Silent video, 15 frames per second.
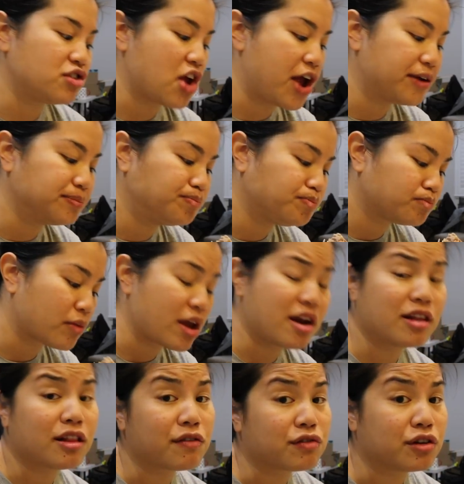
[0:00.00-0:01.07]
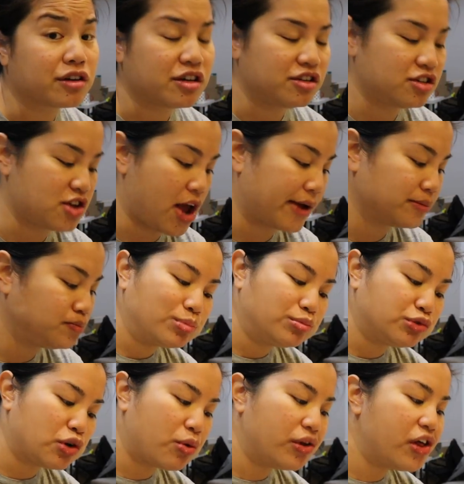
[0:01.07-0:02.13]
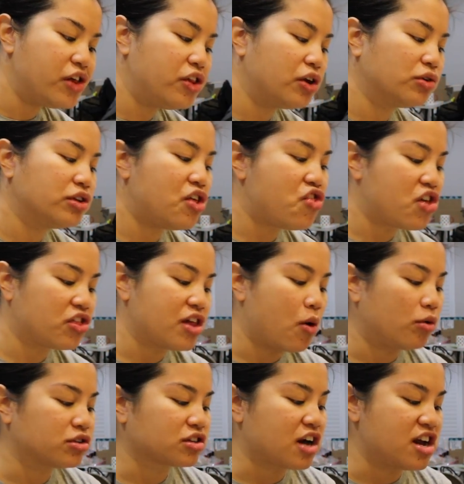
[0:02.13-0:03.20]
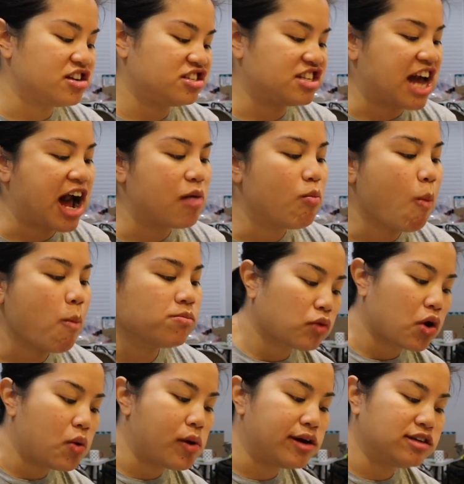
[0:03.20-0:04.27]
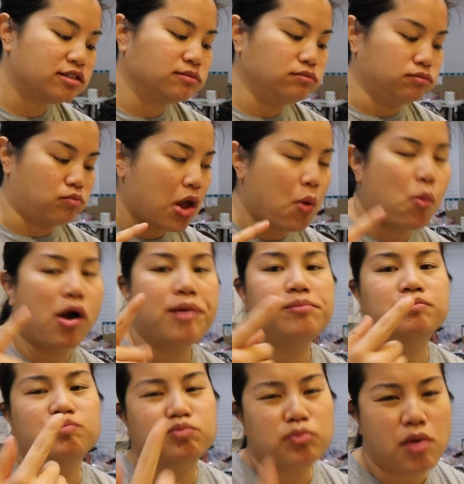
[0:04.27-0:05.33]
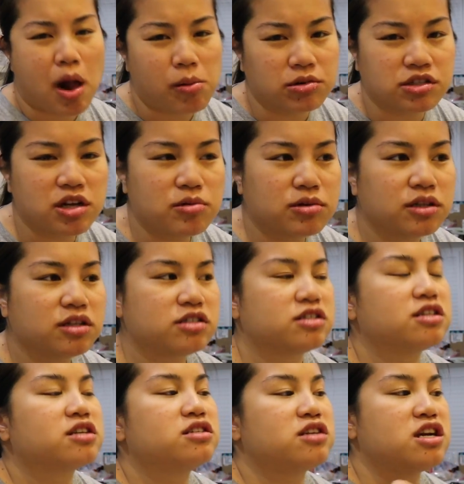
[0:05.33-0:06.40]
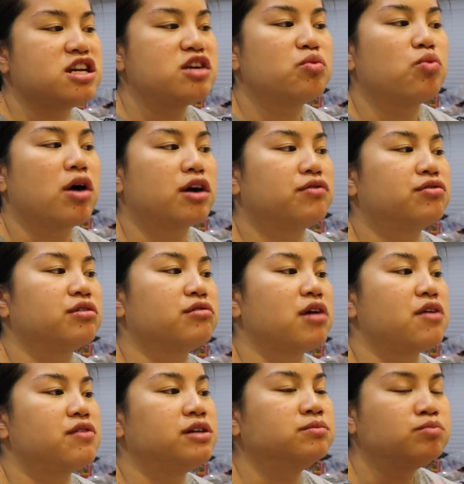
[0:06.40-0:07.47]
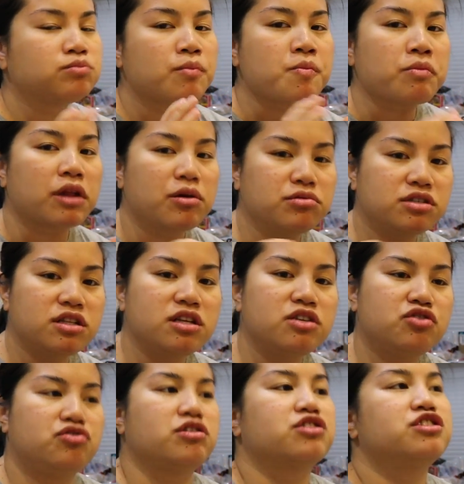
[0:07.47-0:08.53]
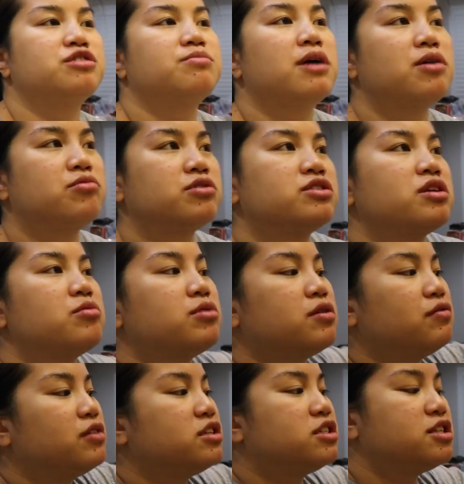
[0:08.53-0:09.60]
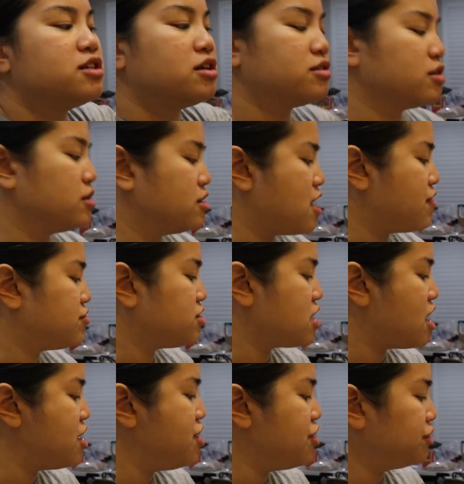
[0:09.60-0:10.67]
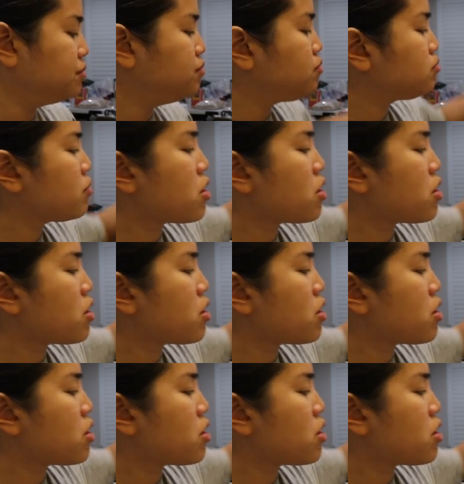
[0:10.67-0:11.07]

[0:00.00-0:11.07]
steak and I love cooking steak. So really the only thing that was kind of sad was one, I wish I would have listed because I needed water for the gravy. It was in the instructions, but I wish they would have listed on the left side here